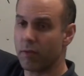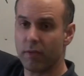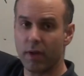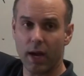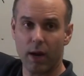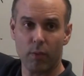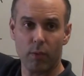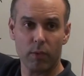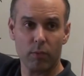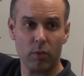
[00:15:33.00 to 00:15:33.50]
of
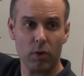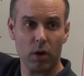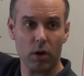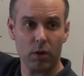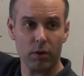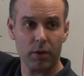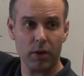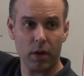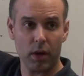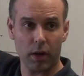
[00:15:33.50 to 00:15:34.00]
that when we're
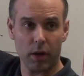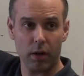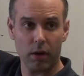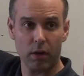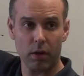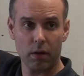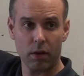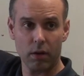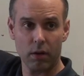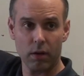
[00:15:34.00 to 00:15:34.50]
all done.
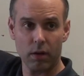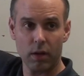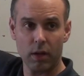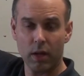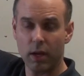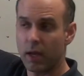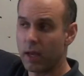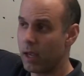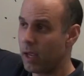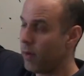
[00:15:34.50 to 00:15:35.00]

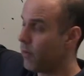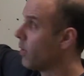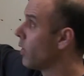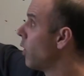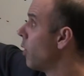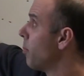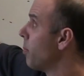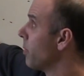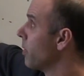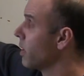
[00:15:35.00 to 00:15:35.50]
If you
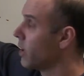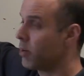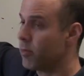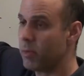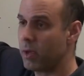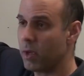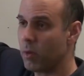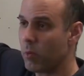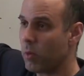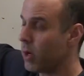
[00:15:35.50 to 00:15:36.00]
don't believe
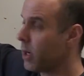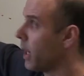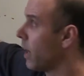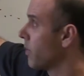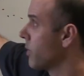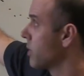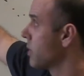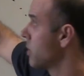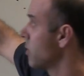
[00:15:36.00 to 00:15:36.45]
me, work out the